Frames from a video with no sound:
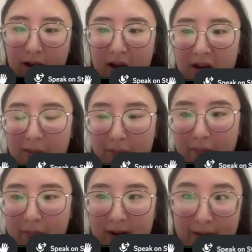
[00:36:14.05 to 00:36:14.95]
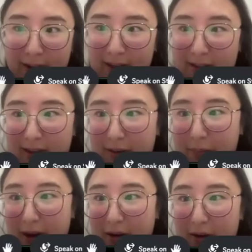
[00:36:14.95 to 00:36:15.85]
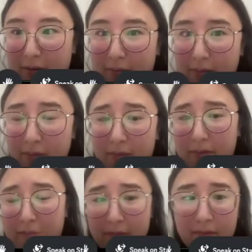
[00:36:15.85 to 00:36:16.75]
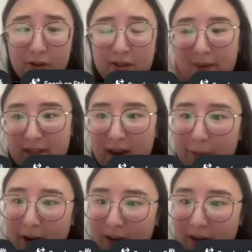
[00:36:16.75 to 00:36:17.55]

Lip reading: I feel like that's a better use of my time